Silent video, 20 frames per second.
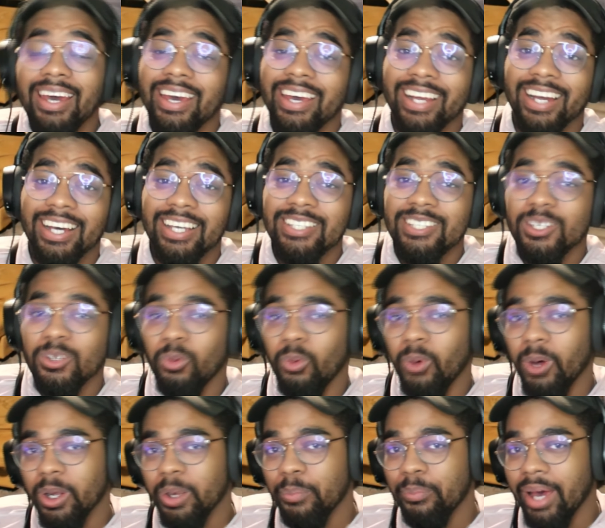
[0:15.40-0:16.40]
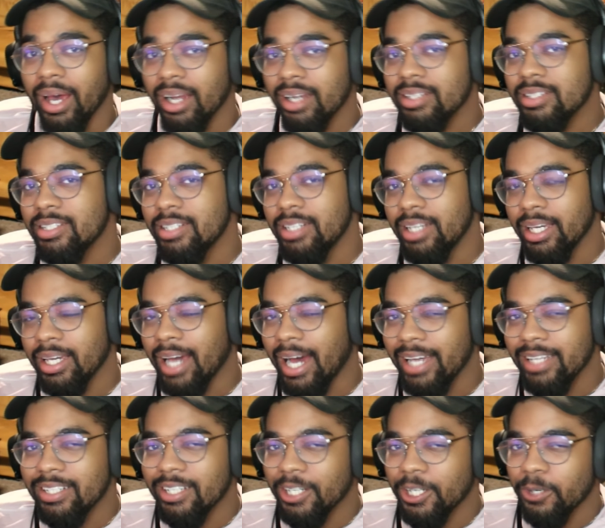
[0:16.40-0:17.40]
Hey guys, welcome back. Today
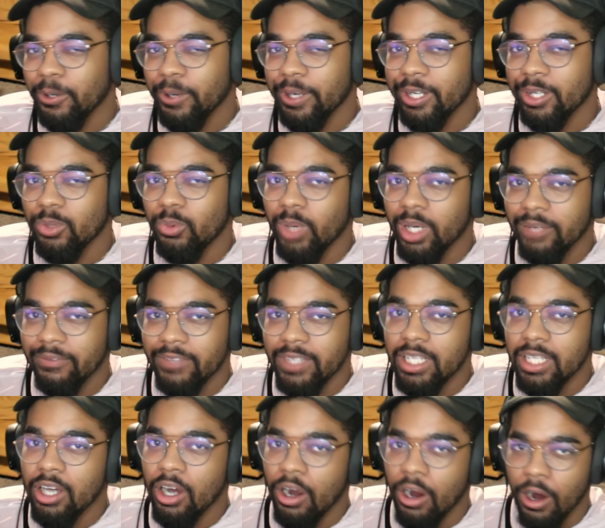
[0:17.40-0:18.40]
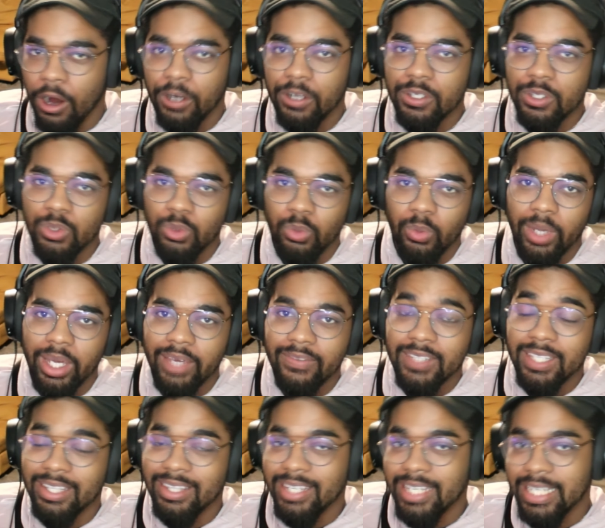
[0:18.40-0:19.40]
I decorated one of the hardest
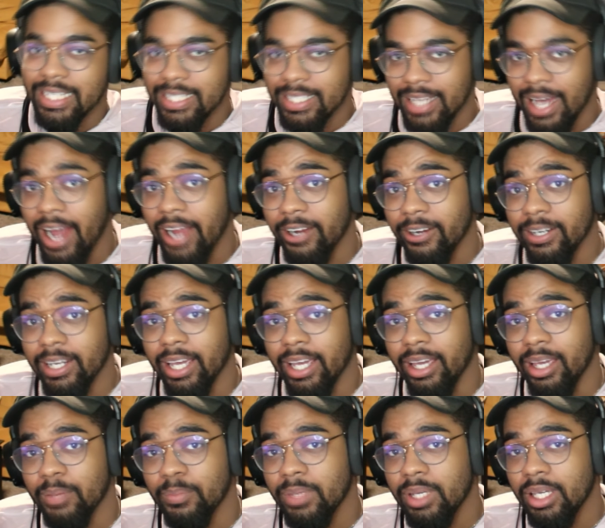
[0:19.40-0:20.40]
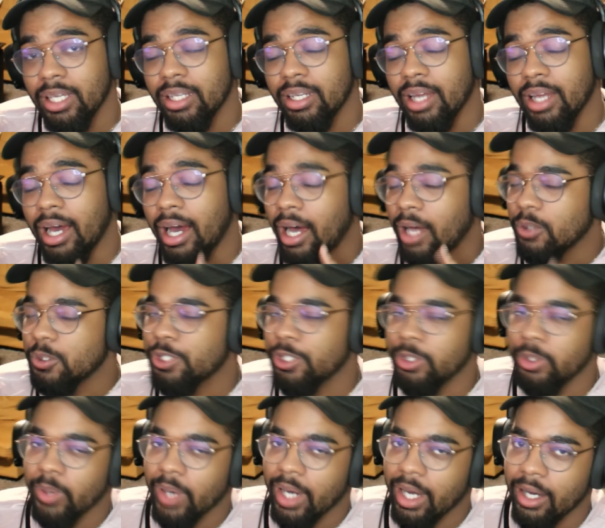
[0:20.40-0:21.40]
waves in the entire game, and I'll show
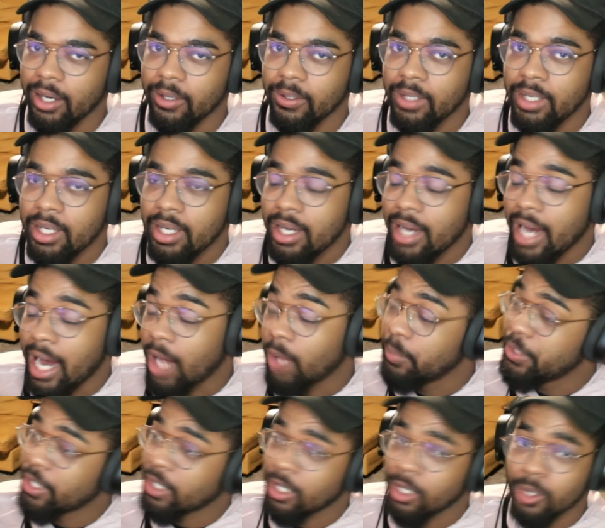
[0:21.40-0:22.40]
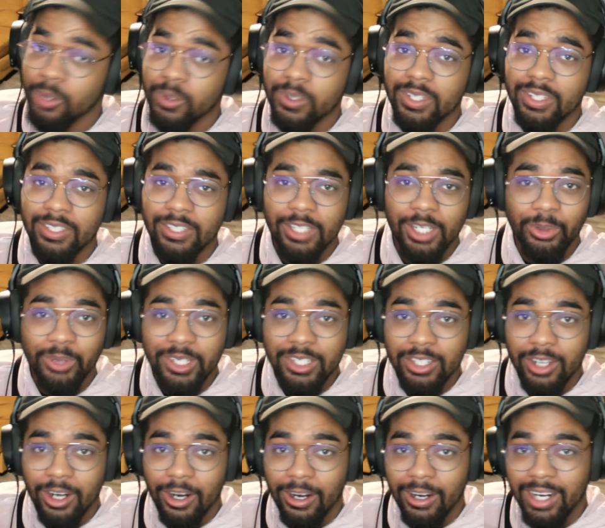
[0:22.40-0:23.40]
you how. I'll be your host,
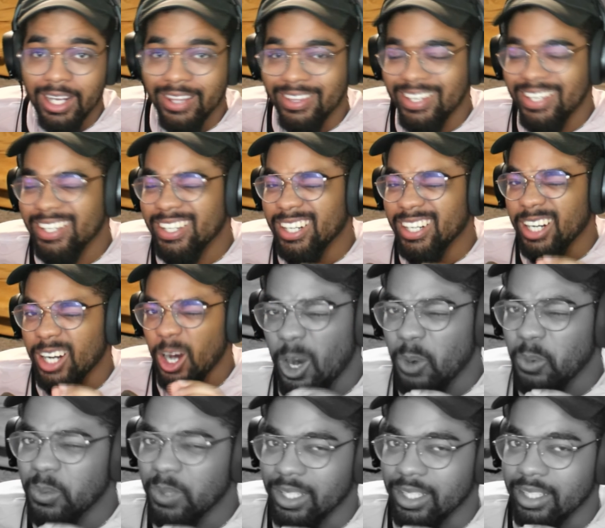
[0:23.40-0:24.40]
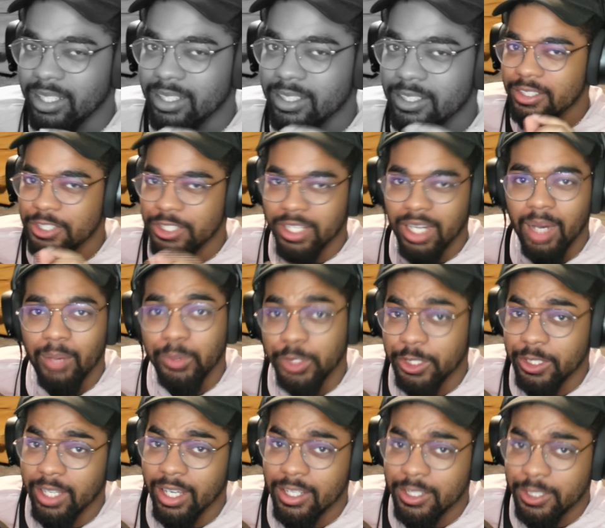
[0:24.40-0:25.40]
ZeroSR, the only
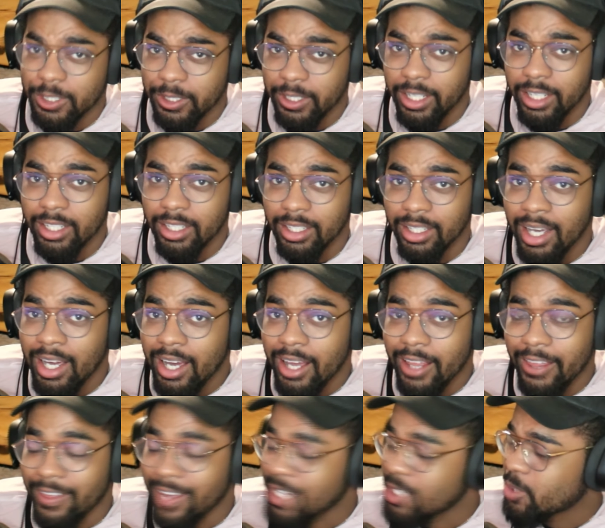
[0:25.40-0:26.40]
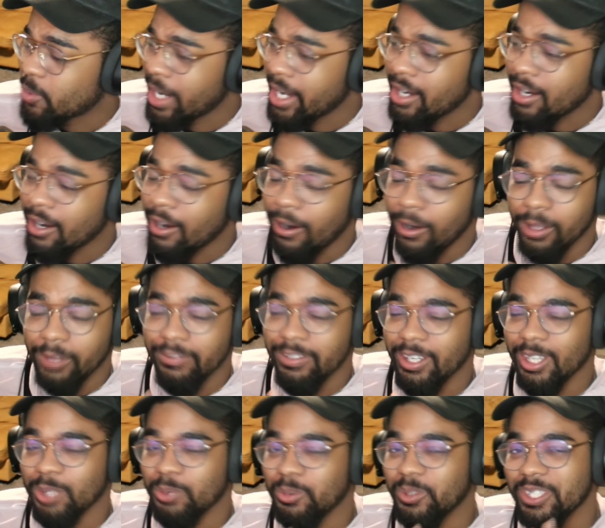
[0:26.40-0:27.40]
Geometry Dash creator. That's right, all of
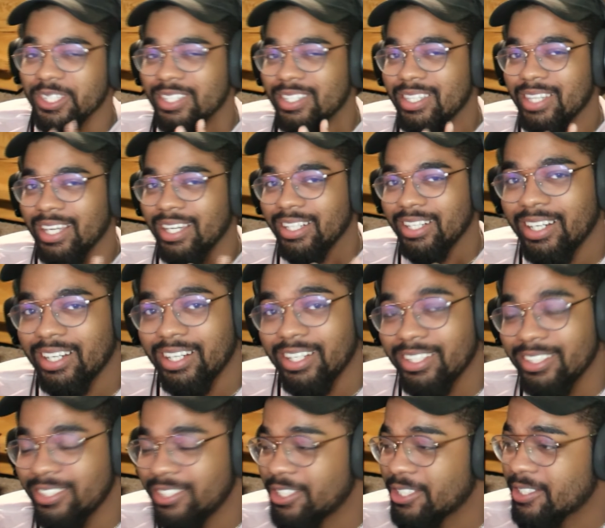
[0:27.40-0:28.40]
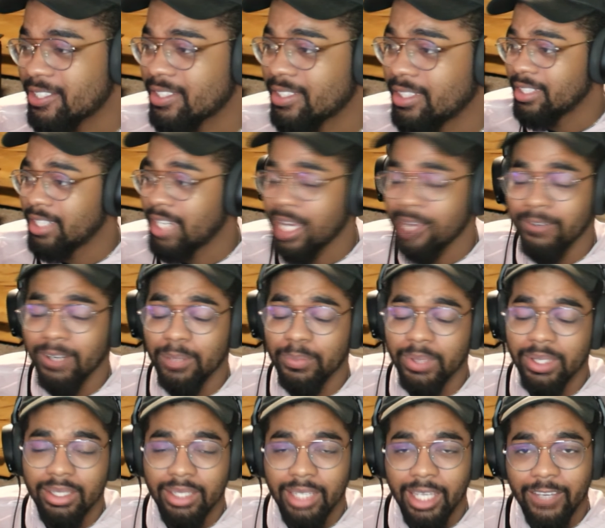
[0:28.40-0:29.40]
the other ones, they just gave up
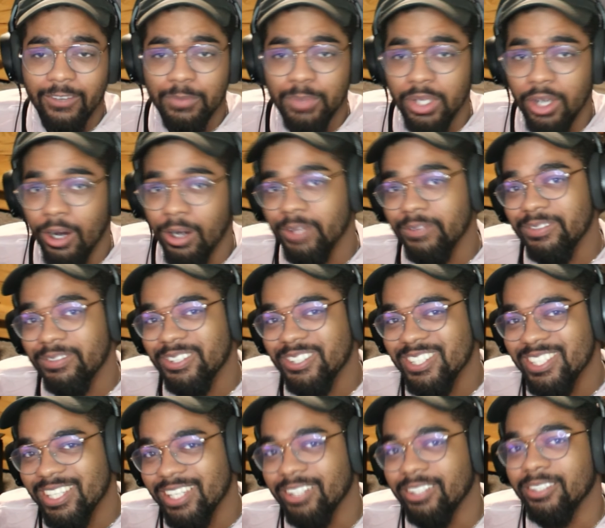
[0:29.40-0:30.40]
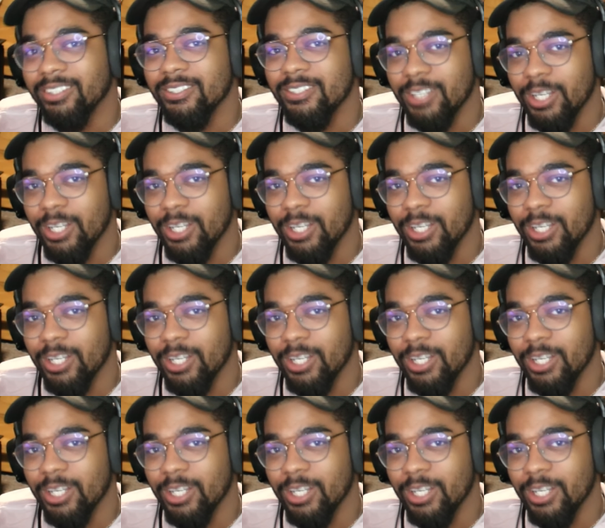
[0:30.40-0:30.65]
and gave me all of their skill.